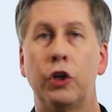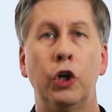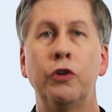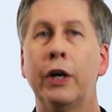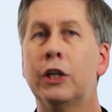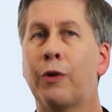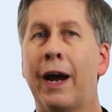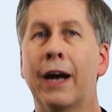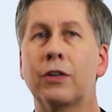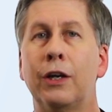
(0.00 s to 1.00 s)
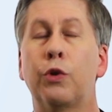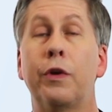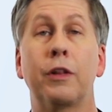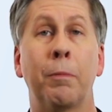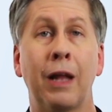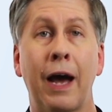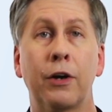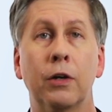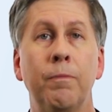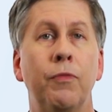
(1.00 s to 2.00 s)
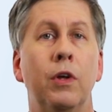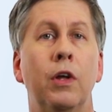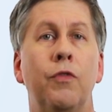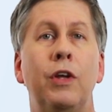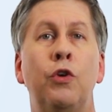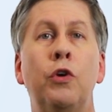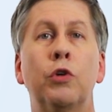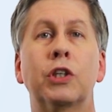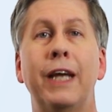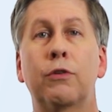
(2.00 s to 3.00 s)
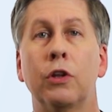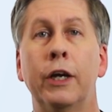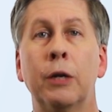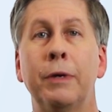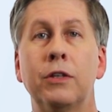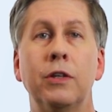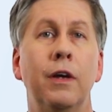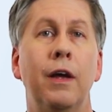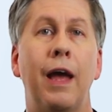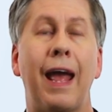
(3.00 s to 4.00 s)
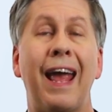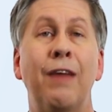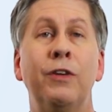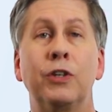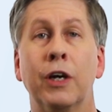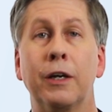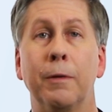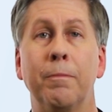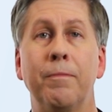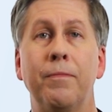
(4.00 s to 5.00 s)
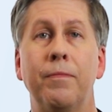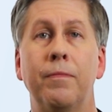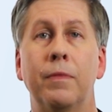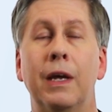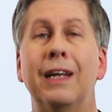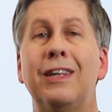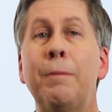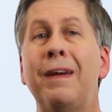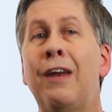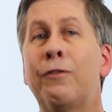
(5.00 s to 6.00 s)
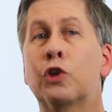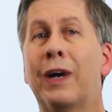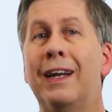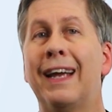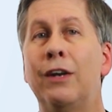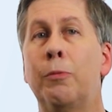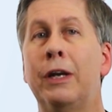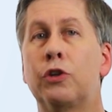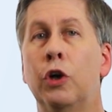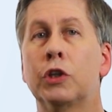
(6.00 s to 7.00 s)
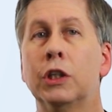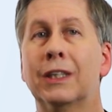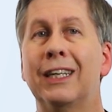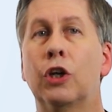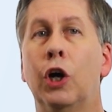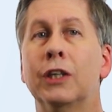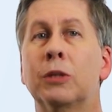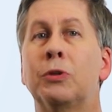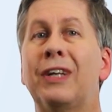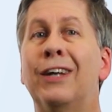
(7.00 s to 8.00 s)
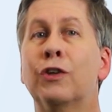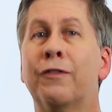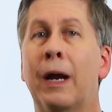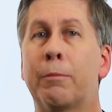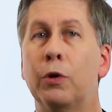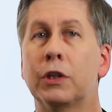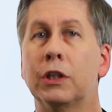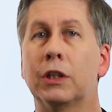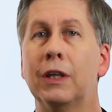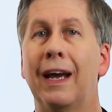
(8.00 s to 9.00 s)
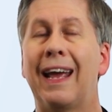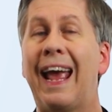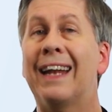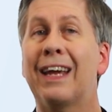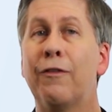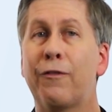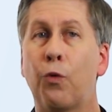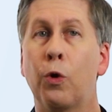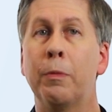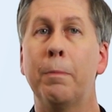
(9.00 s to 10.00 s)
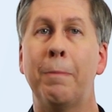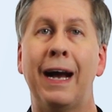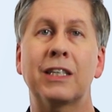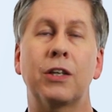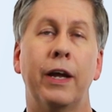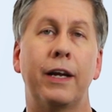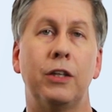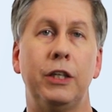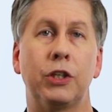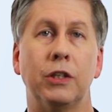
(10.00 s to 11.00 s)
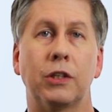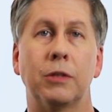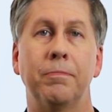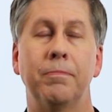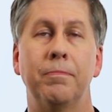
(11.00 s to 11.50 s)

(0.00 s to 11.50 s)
urinary tract, including the bladder, the uterosacral ligament, and vagina. Deep infiltrating endometriosis can cause substantial fibrosis and can form mass like lesions.